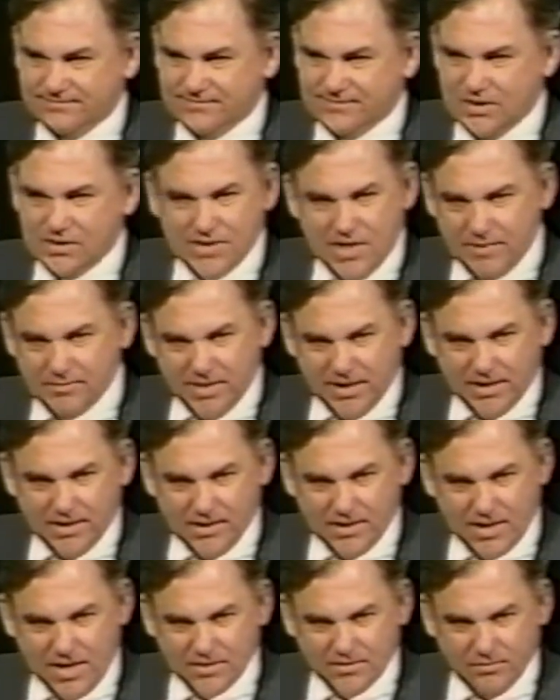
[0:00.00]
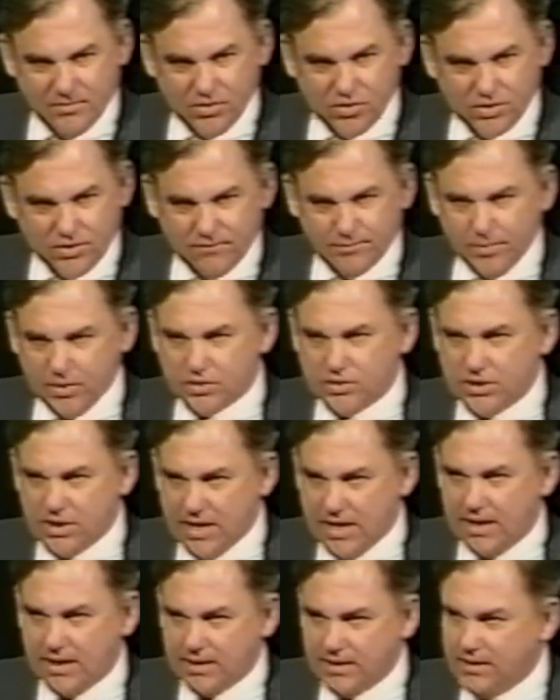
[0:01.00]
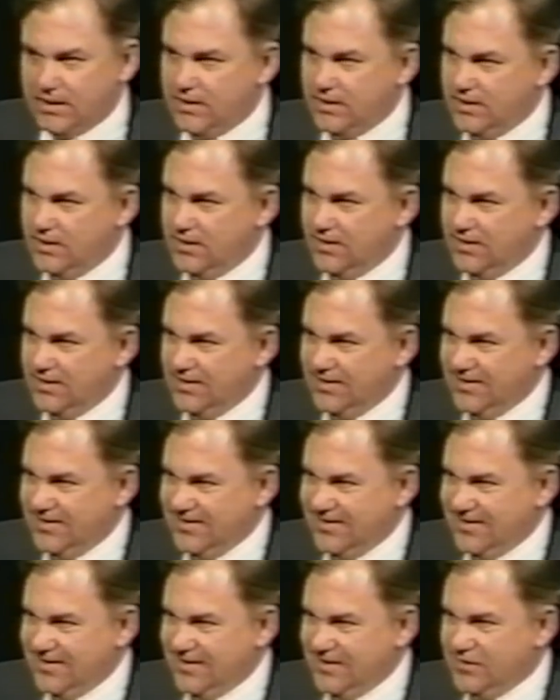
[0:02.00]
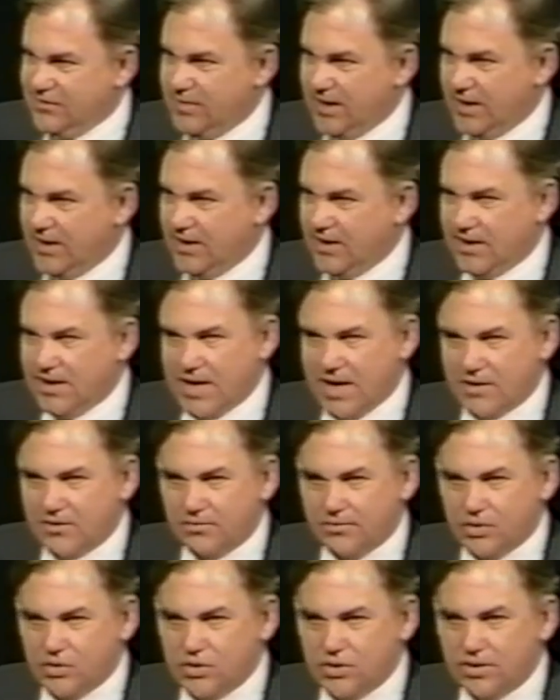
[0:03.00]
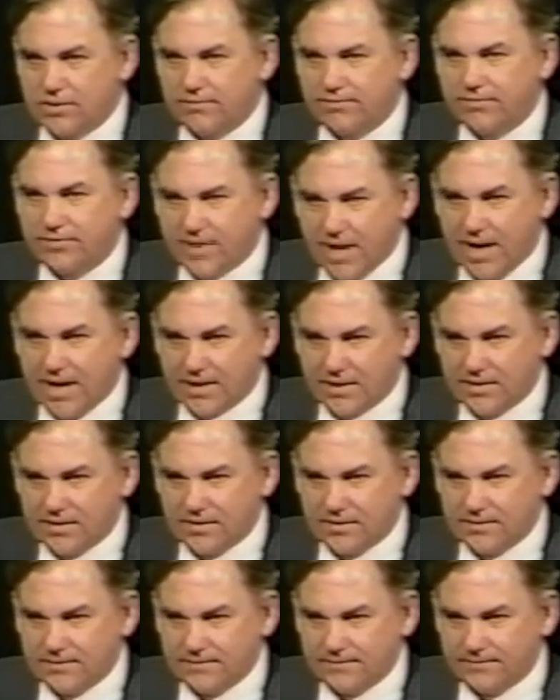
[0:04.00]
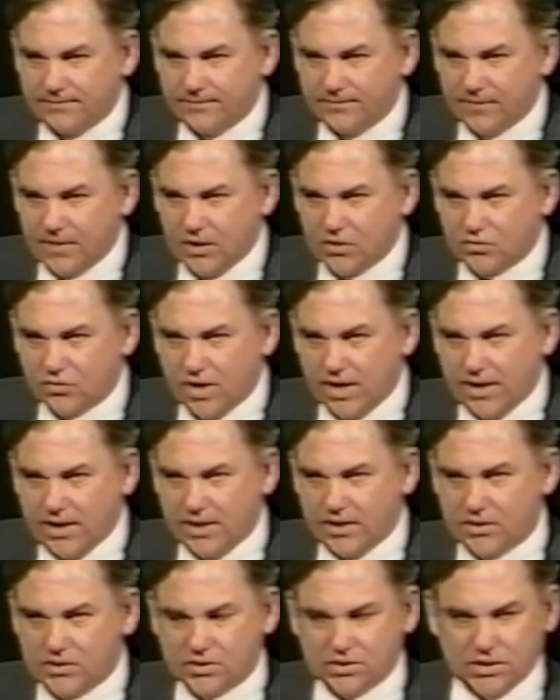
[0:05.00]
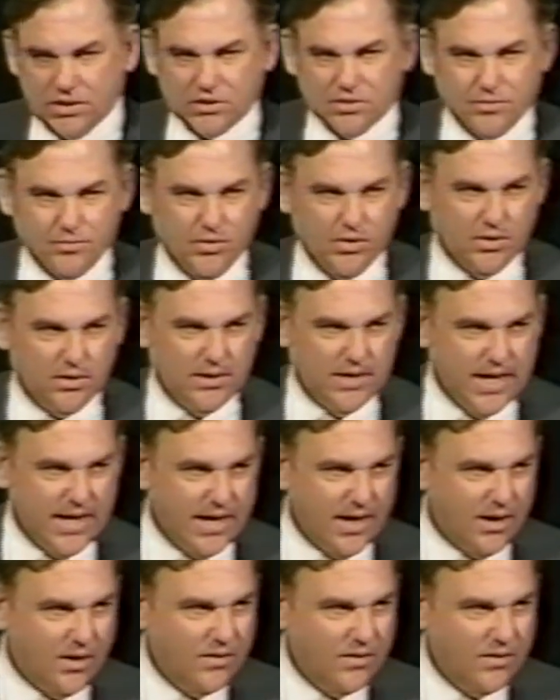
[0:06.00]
He's not making a contribution of personality. He's making a contribution of thought. He's writing his 6th book now,